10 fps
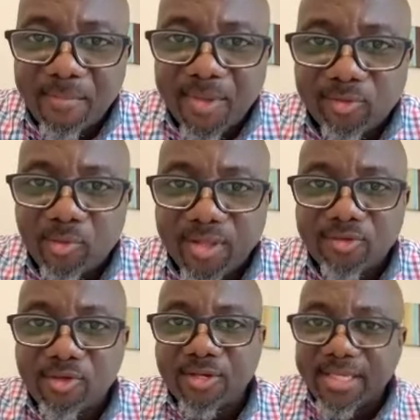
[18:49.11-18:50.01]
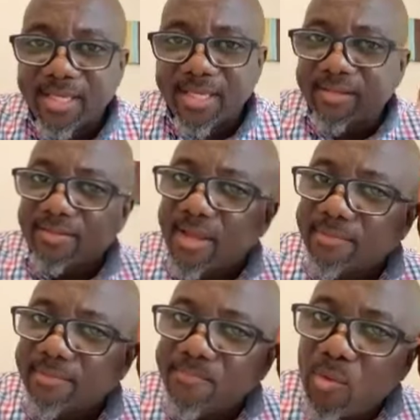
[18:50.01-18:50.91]
Femi's question is
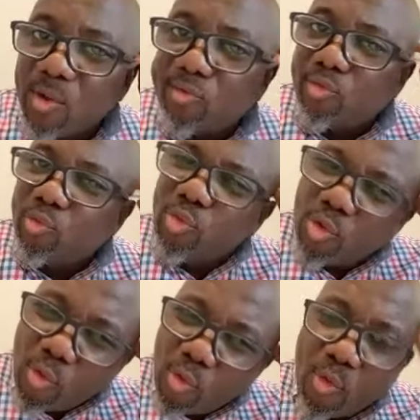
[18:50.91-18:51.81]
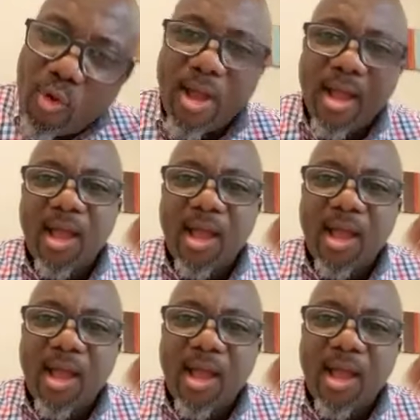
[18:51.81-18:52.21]
uh, he wants to know